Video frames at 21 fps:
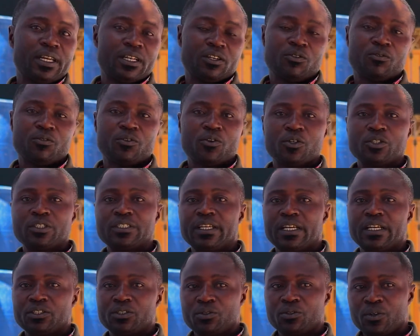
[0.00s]
and of course
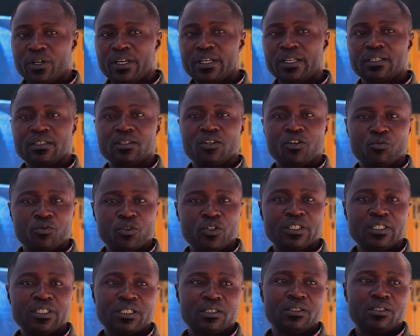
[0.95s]
assuring
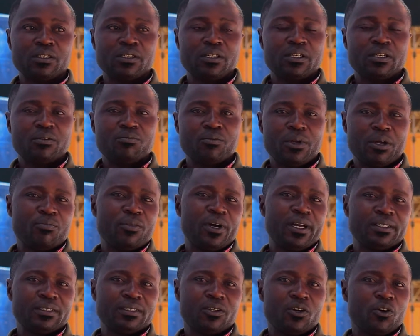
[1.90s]
community
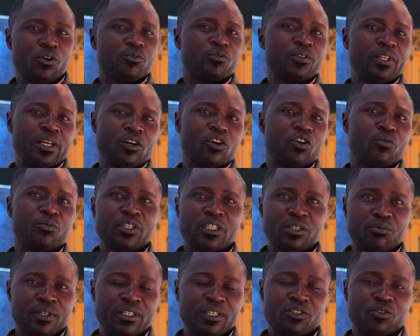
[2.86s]
members of their
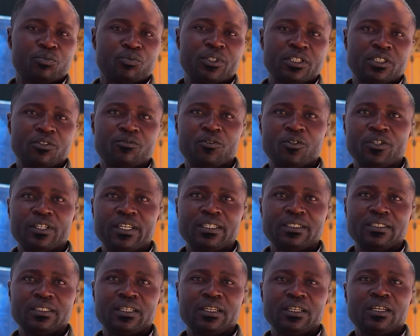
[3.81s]
commitment to
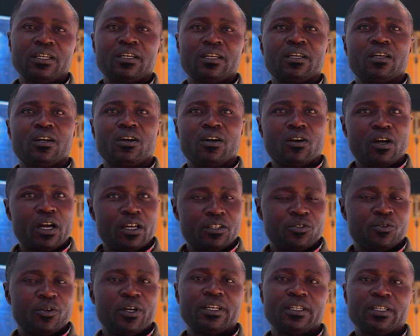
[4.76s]
peacefulness,
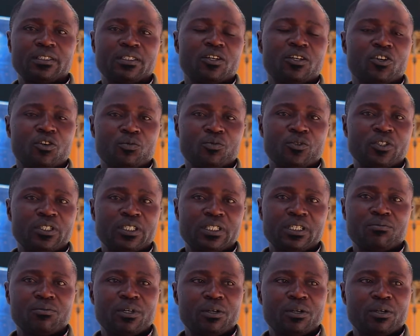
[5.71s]
assuring the community